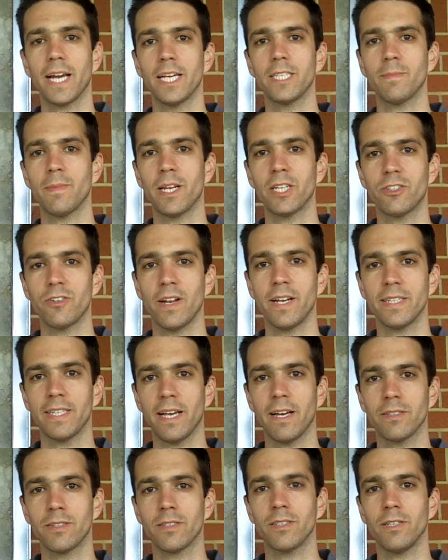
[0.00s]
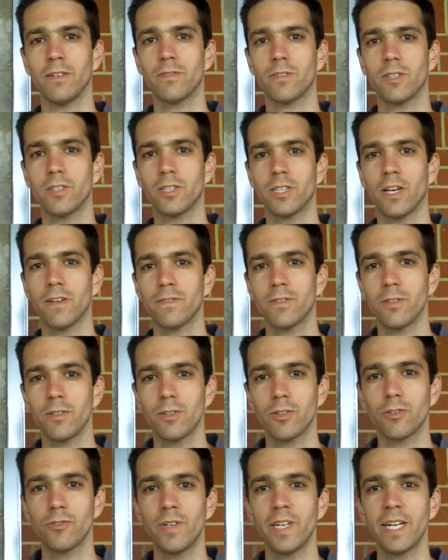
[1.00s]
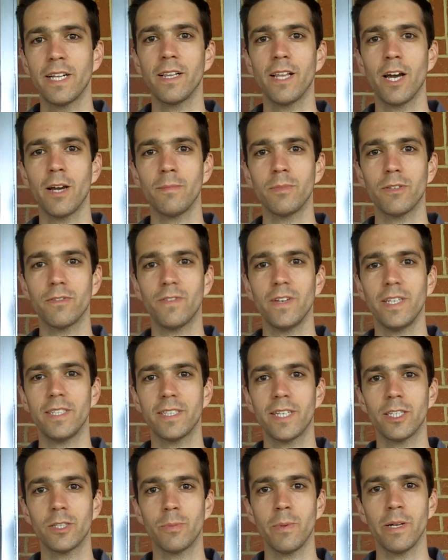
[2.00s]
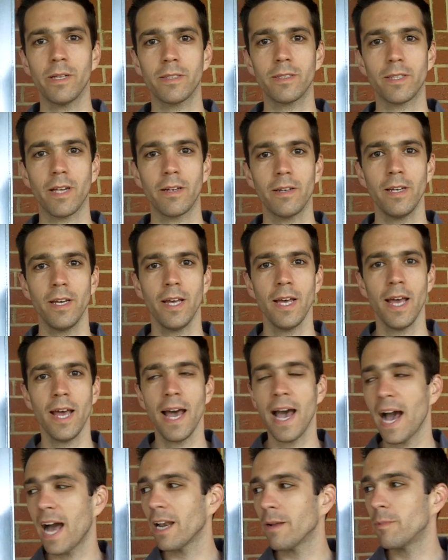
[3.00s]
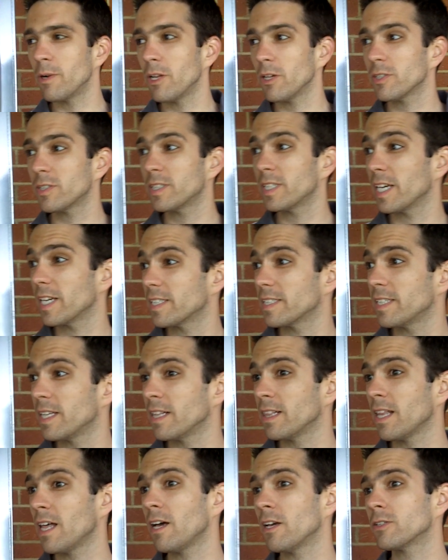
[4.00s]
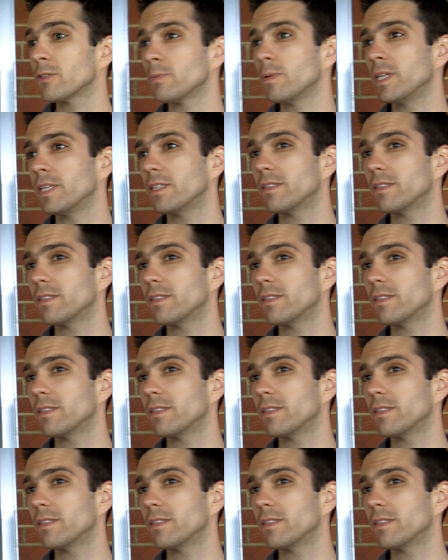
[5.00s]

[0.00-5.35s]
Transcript: Fans manager Alan Dowson after this afternoon's 3-0 home defeat against Wealdstone. Alan, we lost 6-0 last week.